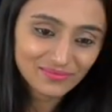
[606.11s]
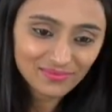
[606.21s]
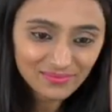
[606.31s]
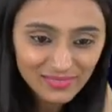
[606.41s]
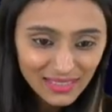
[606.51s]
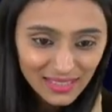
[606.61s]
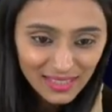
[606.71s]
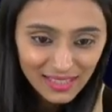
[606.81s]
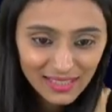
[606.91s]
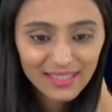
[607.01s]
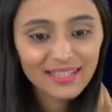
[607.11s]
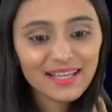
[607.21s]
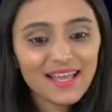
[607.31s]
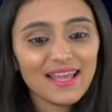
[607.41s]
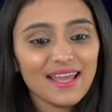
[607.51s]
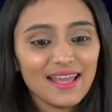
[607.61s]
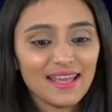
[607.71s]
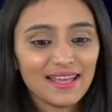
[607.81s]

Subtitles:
No one is speaking in this clip.